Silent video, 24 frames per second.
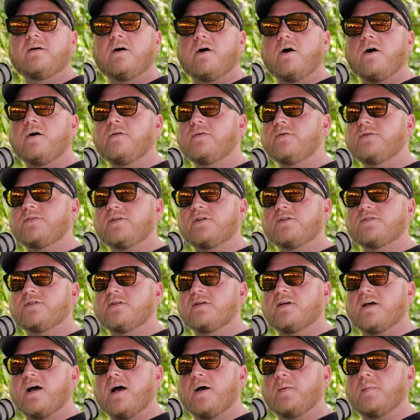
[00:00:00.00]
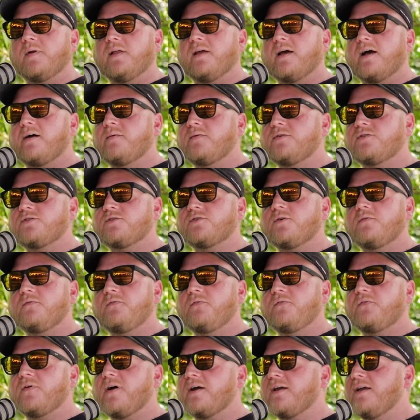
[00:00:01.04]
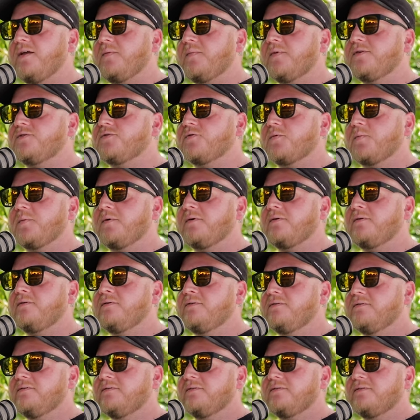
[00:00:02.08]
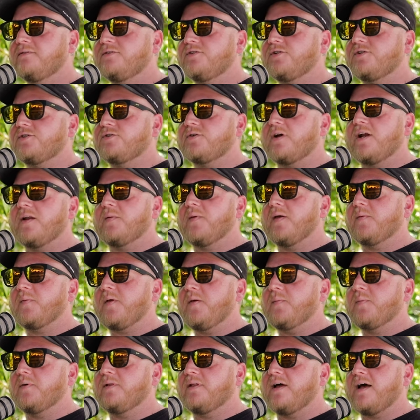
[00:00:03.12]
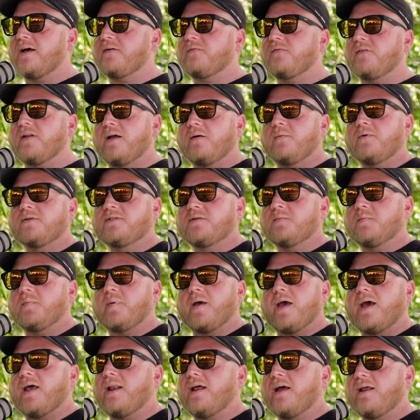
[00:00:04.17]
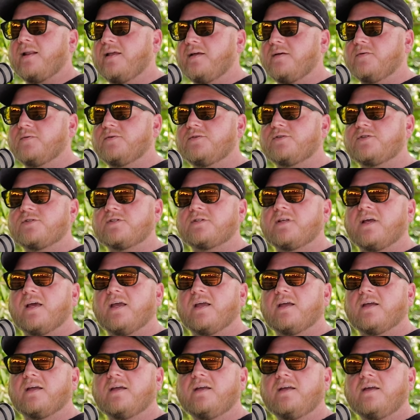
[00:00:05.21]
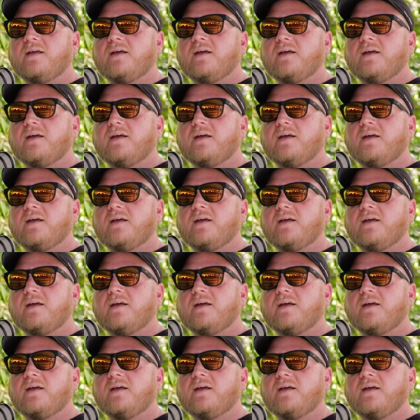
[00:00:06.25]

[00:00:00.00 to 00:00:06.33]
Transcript: All those years in comedy, I was so fucking miserable, just trying to make people laugh, and I wasn't bad at it. It was just like